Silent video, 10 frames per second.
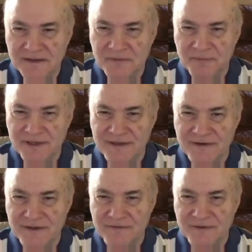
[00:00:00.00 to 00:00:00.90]
it's pretty
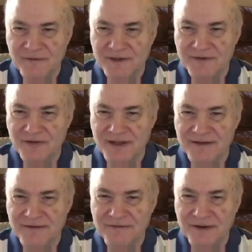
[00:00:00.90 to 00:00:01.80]
good if you want to
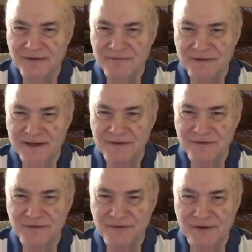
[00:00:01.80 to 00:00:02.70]
send a friend
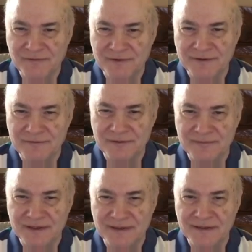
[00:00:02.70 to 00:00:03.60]
who's suffering
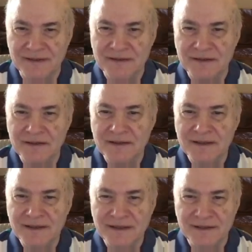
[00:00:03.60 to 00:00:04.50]
from a
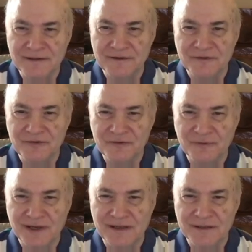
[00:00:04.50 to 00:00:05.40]
illness as
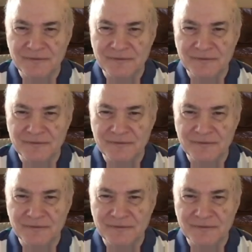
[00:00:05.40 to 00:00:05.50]
well.